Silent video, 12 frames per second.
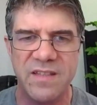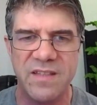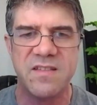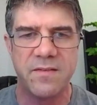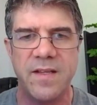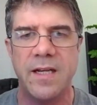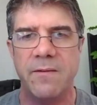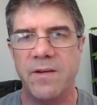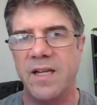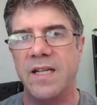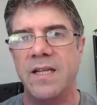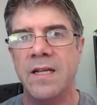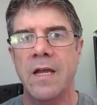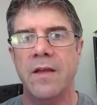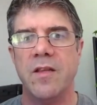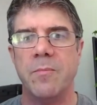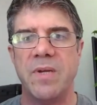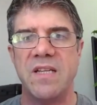It's a theory
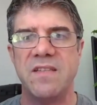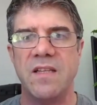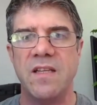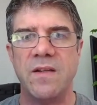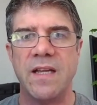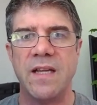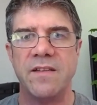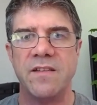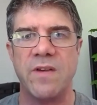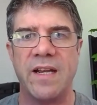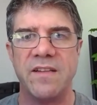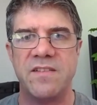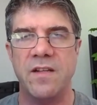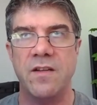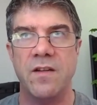that basically you get distracted.